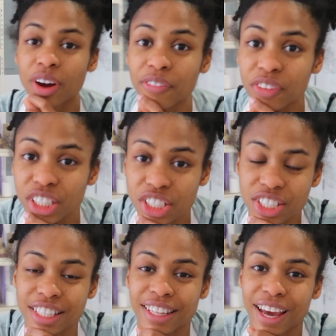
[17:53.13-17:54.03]
I
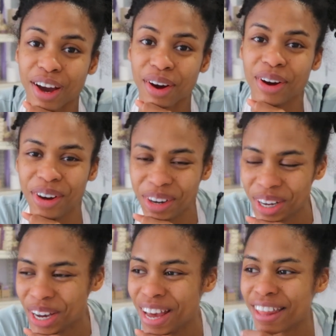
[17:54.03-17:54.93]
finished
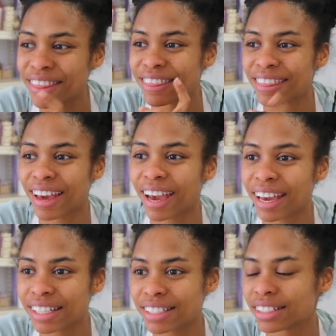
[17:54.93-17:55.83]

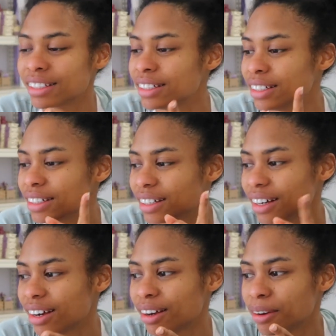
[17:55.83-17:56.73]
that
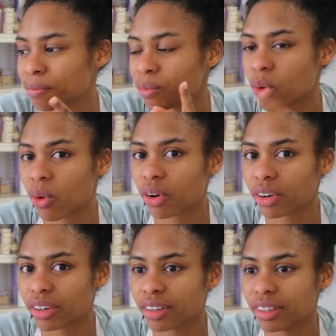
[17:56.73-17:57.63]

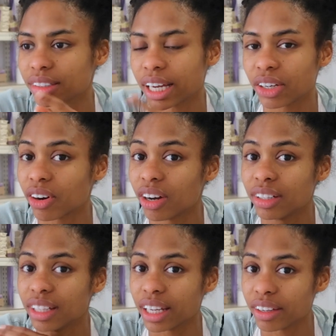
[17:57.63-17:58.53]
order later on
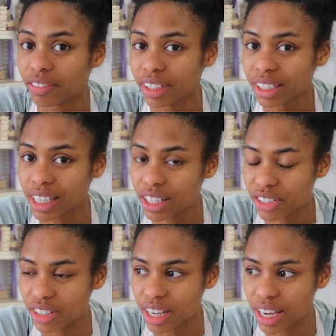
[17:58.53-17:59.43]
in the evening
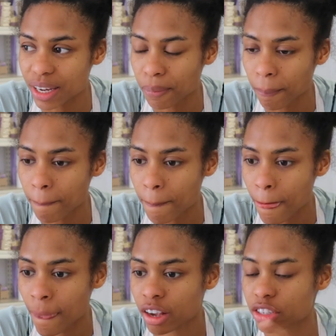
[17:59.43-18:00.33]
yesterday.
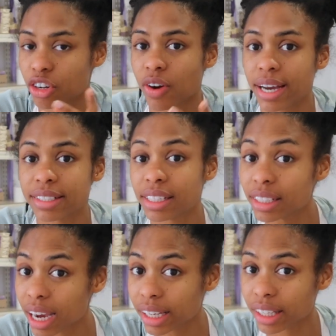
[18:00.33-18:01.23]
So I did
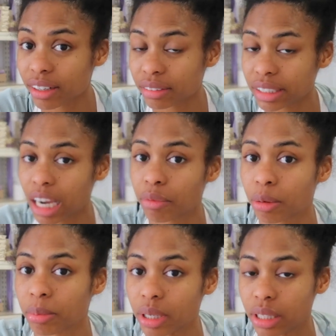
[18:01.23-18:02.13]
not get it on
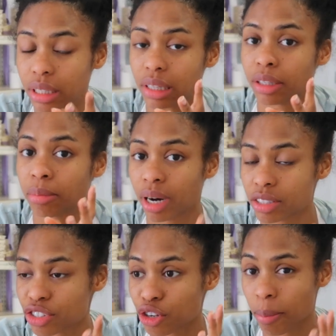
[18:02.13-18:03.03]
camera, but the
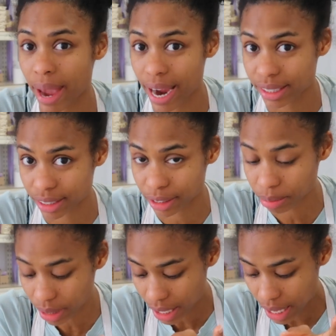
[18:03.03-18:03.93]
boxes are packed up.